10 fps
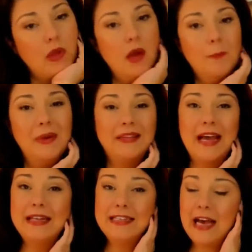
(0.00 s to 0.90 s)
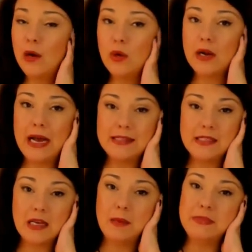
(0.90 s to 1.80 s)
But that tower has to
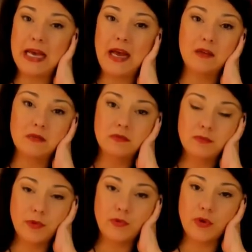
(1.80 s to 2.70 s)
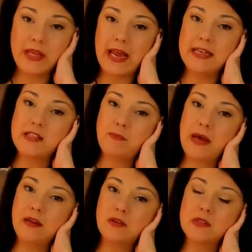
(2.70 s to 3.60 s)
come down before the Ace of
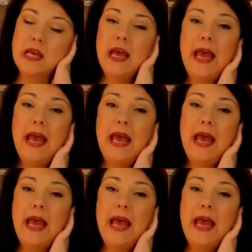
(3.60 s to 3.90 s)
Pentacles.